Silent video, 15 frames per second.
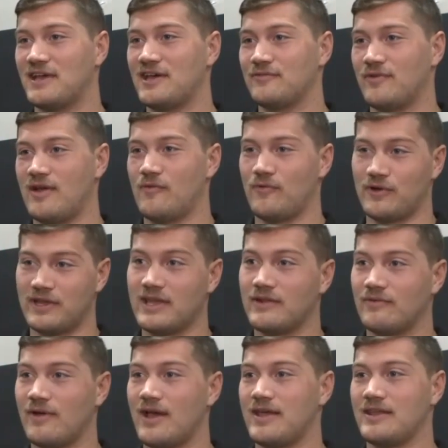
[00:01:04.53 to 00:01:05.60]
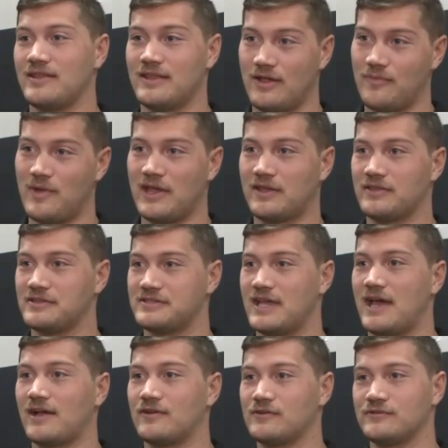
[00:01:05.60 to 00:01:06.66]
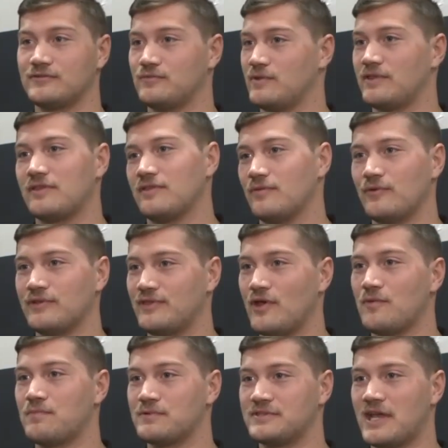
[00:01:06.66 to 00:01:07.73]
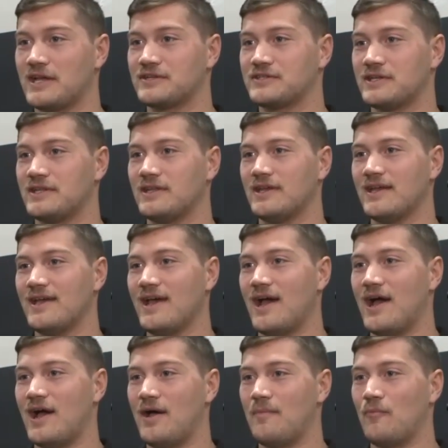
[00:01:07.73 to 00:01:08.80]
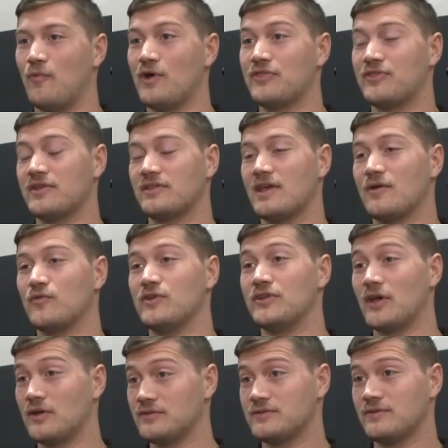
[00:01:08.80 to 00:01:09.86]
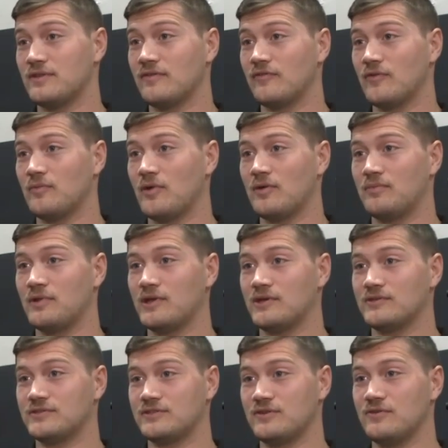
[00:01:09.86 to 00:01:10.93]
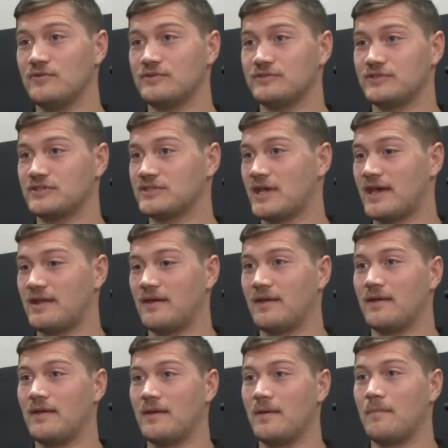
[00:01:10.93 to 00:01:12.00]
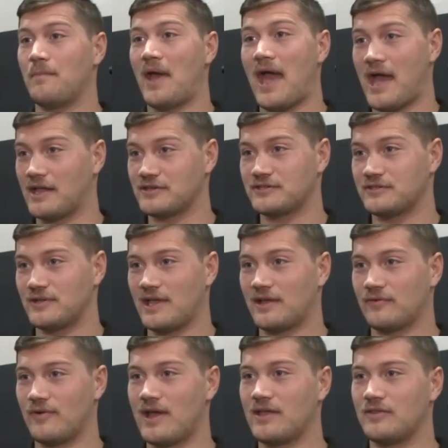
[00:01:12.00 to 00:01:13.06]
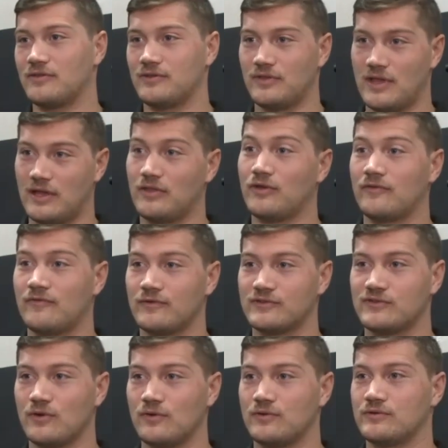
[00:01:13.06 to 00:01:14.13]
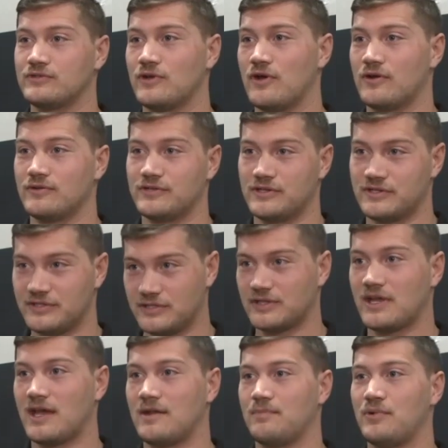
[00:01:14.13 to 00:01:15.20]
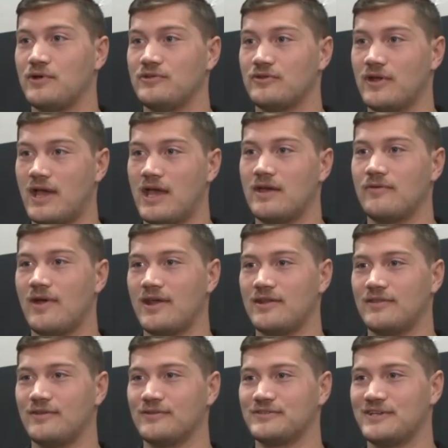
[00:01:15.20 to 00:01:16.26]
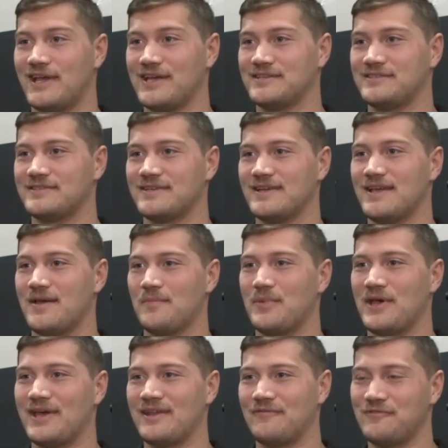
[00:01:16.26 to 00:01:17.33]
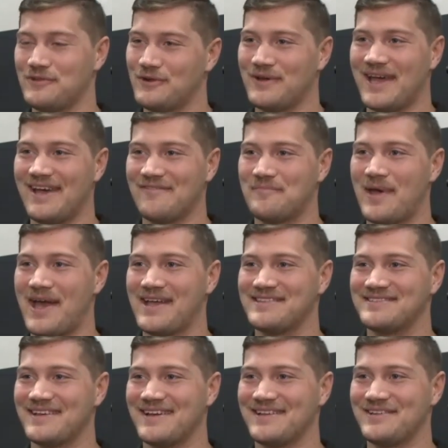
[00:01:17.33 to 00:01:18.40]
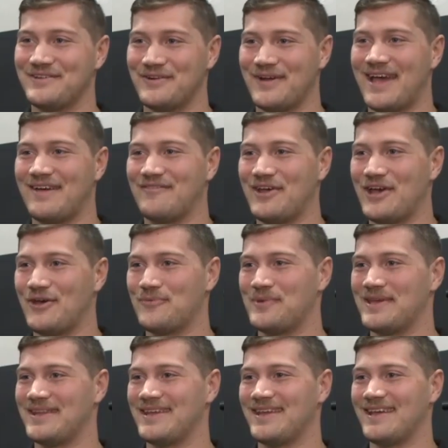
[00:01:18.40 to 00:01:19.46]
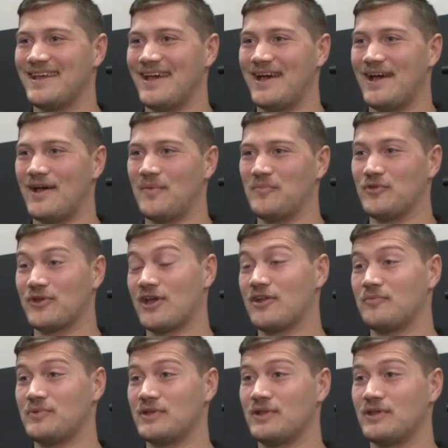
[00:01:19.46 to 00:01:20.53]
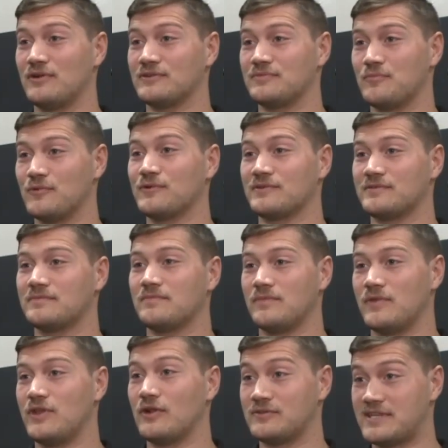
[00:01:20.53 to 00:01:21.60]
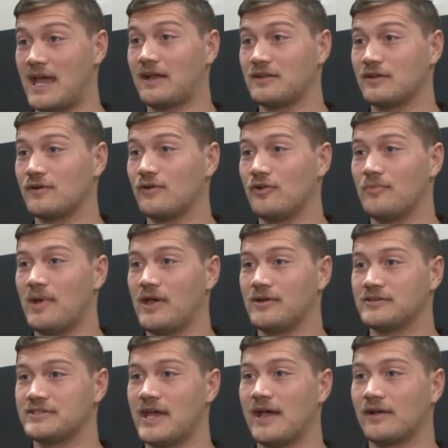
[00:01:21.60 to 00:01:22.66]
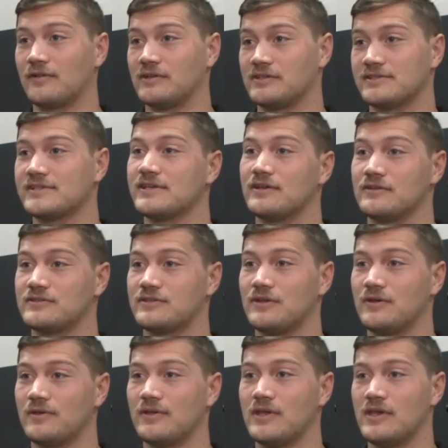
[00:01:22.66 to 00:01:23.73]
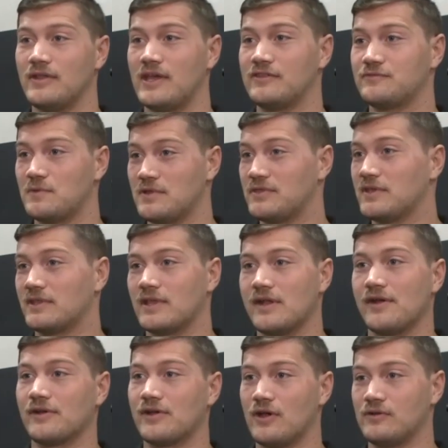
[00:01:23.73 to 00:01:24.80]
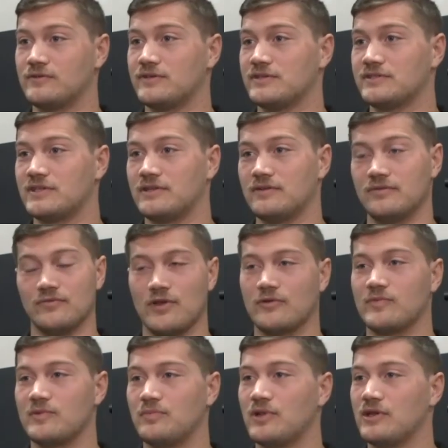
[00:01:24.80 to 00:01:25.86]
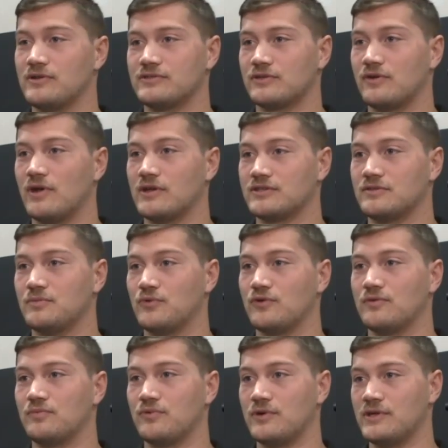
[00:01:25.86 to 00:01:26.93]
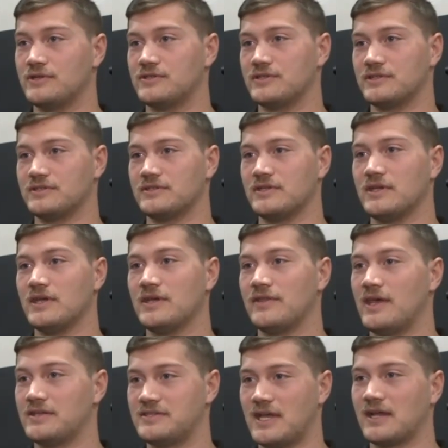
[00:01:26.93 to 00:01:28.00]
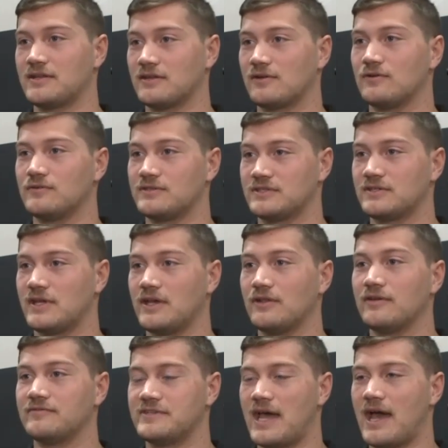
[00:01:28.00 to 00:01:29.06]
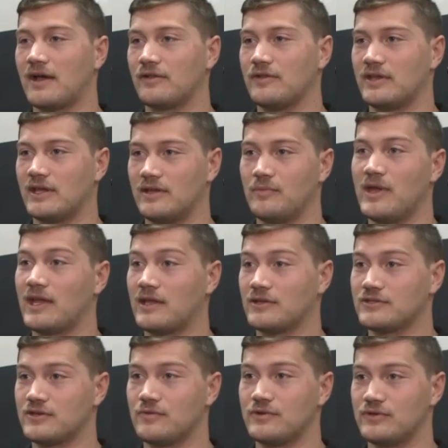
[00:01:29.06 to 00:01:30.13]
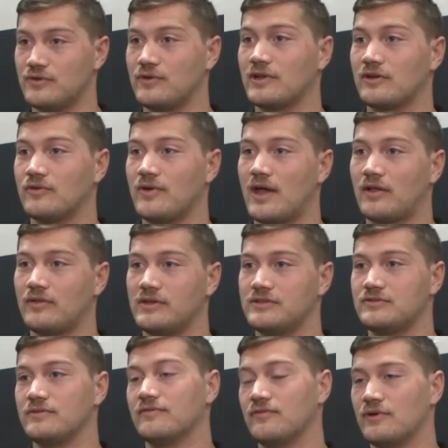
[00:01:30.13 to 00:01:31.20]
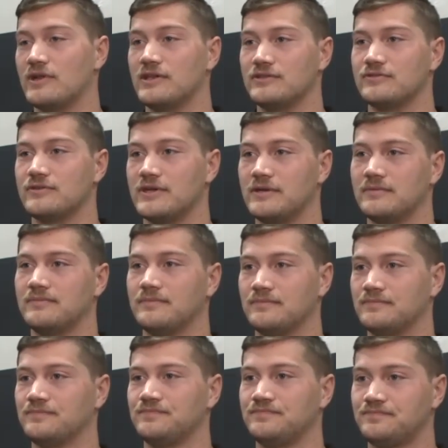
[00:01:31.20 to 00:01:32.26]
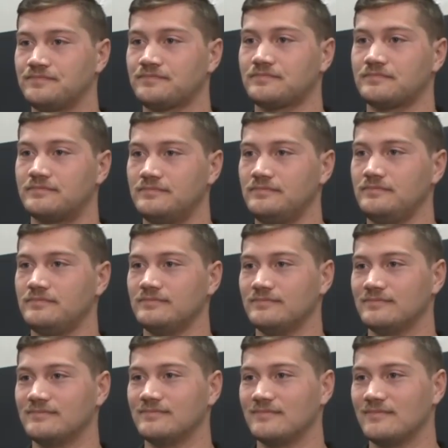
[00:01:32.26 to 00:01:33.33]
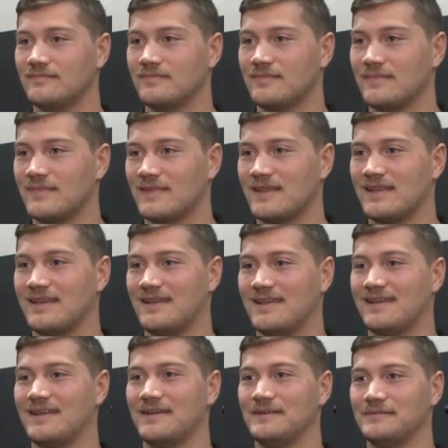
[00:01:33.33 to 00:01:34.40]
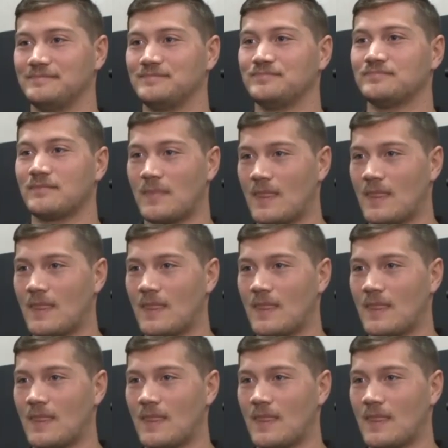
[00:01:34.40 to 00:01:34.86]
on, right? We're getting right in there, making the tackles with, with no protection. Um, one thing that we don't do that football players do is just kind of bash. Like, right, they look for shoulder charges and kind of putting your head right in their chest. But if you don't have pads on, you don't have a helmet, um, you're going to be a little more you know technical about your tackling skill. So that's one thing that our coaches and rugby players across the board preach is that technical skill of tackling and making sure we're doing it correctly to avoid injury. So if you're doing it correctly, it's not as dangerous as it looks.